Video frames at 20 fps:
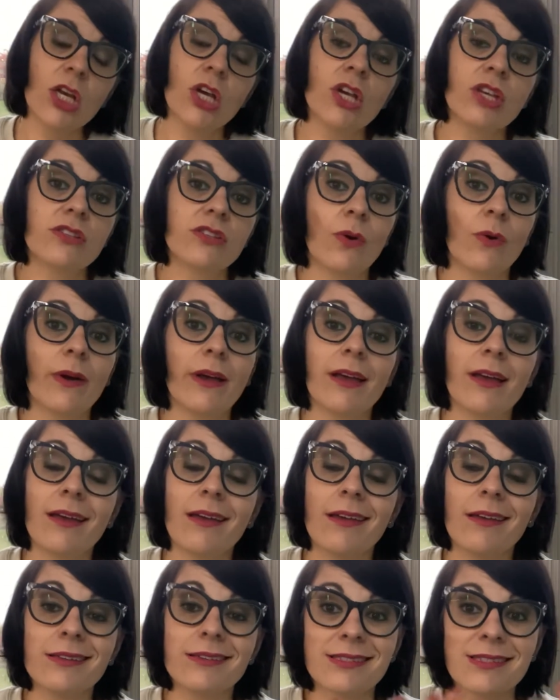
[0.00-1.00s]
So
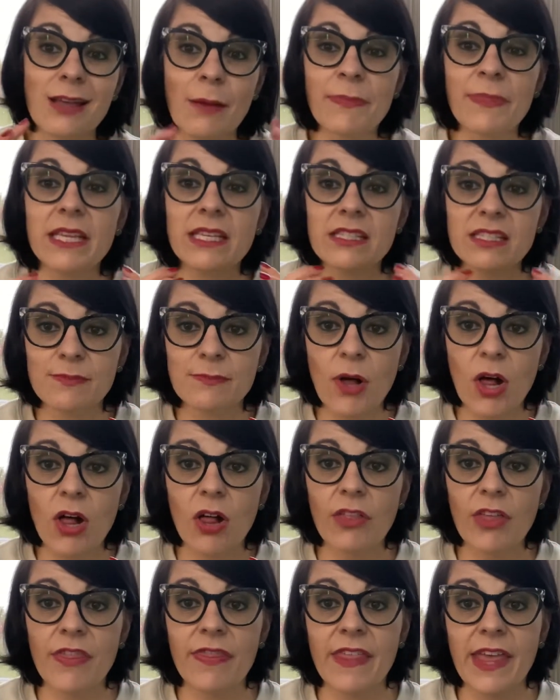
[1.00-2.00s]
something
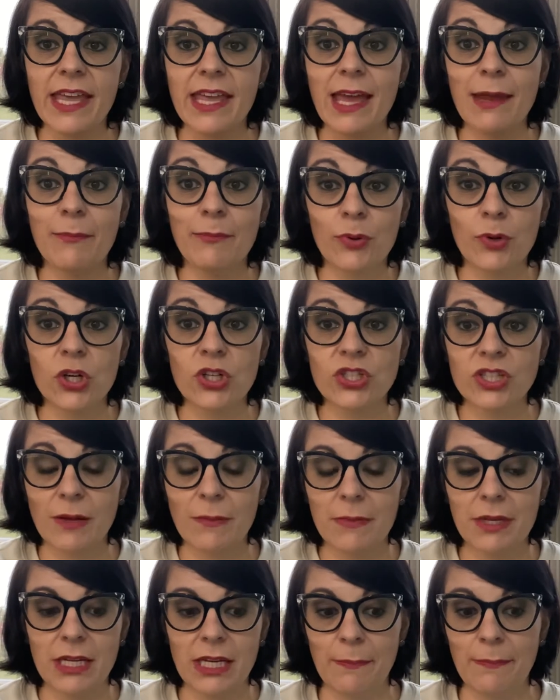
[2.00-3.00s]
small that they can push
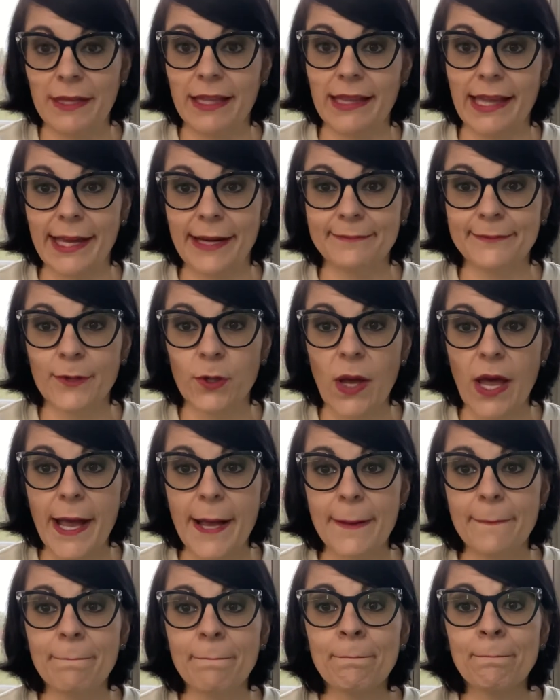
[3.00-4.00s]
and manipulate,
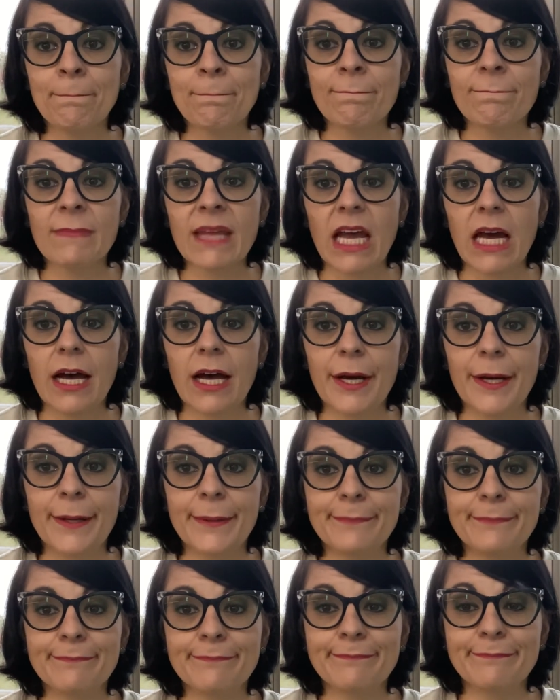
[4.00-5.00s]
okay?
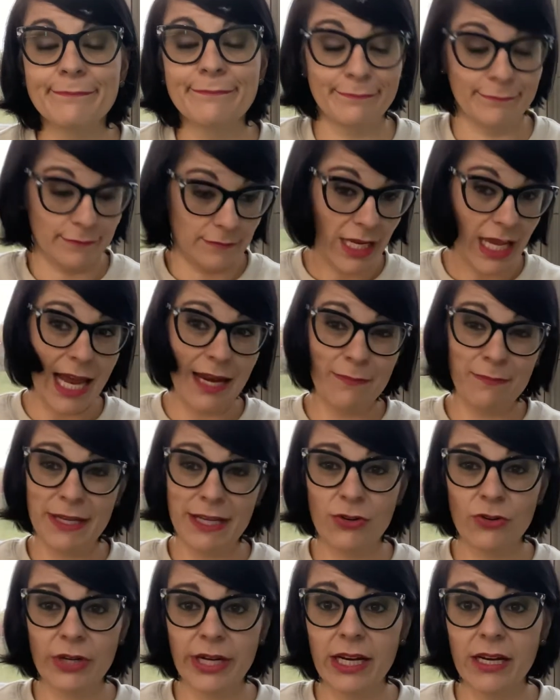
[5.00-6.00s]
And be
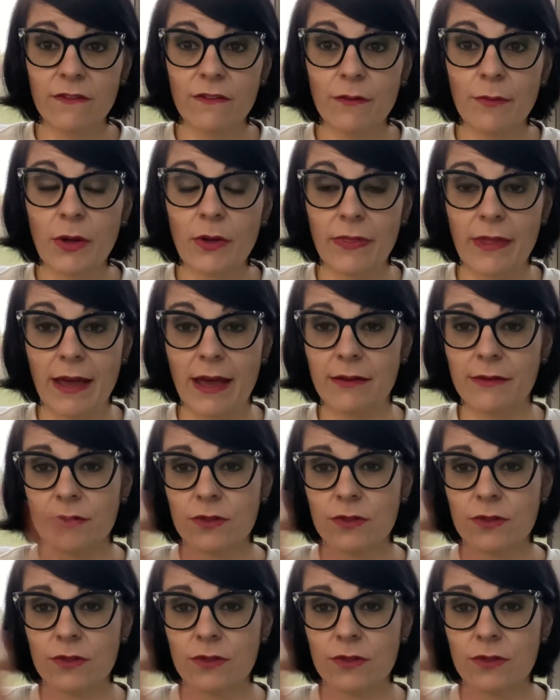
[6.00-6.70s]
creative about that.